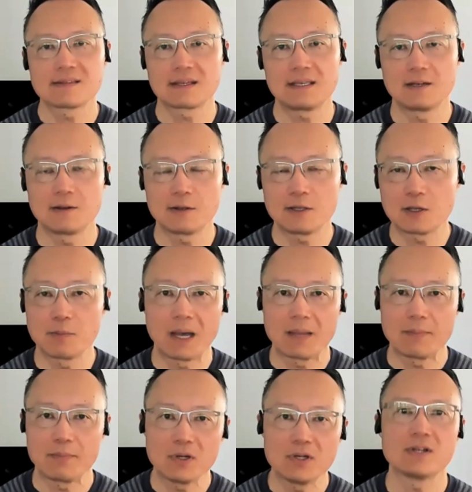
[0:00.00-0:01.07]
like you could buy
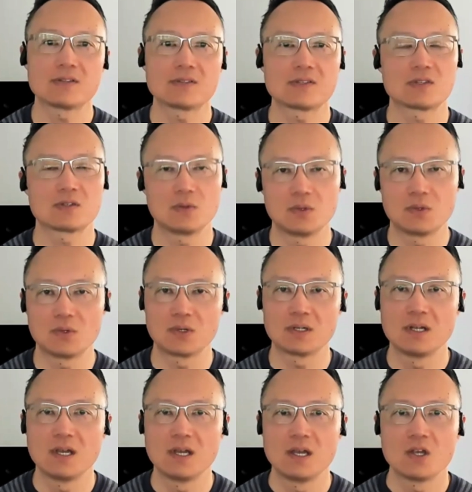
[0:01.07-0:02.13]
puts
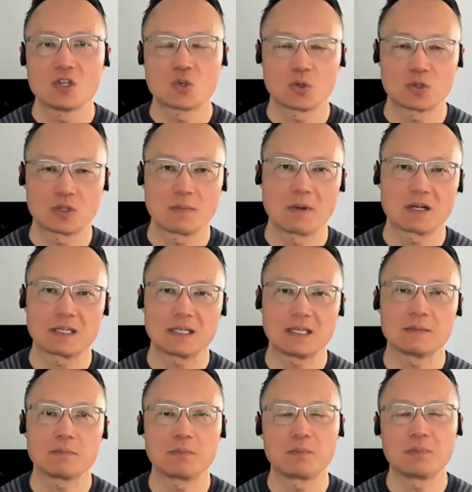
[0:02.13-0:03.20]
or short the
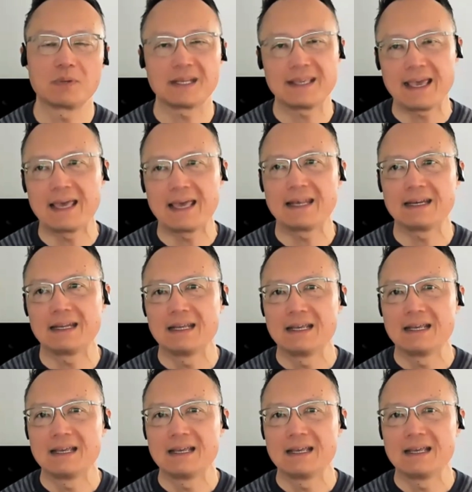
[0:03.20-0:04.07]
market. But again,